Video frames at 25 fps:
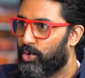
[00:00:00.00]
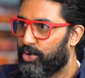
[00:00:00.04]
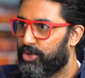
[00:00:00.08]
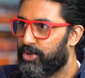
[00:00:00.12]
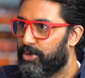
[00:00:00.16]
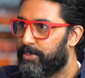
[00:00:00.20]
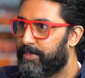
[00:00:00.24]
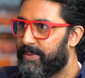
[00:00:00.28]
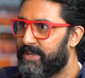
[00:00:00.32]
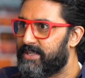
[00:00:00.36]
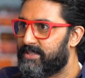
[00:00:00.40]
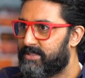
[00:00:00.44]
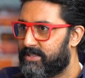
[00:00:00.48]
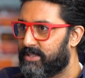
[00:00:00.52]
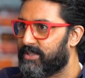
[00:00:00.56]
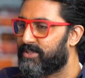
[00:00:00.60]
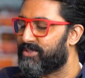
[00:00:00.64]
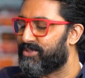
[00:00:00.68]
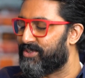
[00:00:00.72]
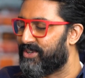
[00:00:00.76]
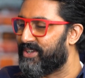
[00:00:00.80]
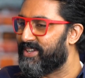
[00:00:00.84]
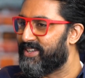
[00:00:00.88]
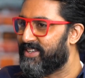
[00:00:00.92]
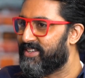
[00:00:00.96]
know your
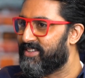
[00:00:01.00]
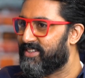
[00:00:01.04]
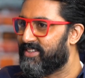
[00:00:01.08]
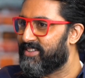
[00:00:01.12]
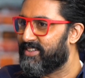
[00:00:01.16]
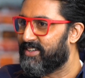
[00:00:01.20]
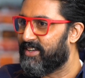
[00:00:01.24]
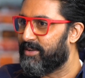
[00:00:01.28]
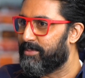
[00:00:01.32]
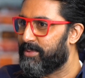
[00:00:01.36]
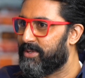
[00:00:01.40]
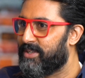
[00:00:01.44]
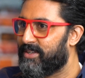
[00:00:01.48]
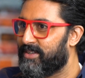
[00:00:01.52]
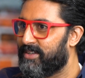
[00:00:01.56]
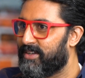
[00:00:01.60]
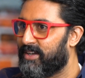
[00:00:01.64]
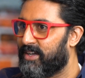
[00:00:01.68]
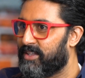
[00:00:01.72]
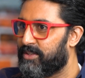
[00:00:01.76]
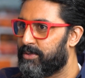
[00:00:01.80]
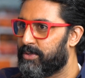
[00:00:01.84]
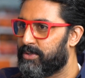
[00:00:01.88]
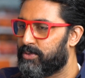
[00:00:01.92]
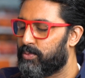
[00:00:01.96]
basics, right? I mean,
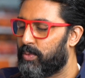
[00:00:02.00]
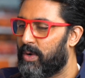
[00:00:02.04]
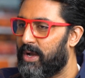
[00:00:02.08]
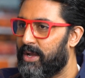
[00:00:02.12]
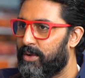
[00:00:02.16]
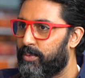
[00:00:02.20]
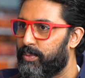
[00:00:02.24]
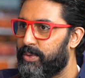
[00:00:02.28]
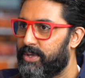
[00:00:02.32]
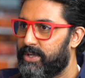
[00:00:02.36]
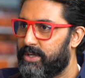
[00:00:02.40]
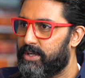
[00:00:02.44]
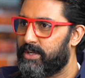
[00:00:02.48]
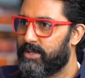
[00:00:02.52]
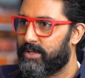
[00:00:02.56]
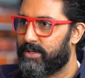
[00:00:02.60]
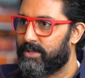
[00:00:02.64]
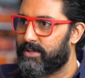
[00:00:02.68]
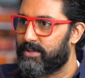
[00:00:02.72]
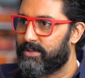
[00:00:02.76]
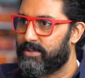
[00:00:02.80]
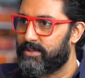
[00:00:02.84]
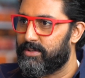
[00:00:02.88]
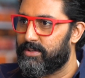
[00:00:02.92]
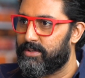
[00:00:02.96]
otherwise, why are we
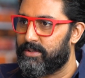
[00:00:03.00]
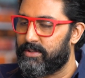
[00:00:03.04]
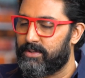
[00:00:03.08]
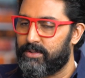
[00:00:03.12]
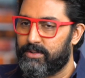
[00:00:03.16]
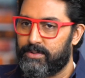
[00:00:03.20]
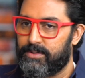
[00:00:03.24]
here?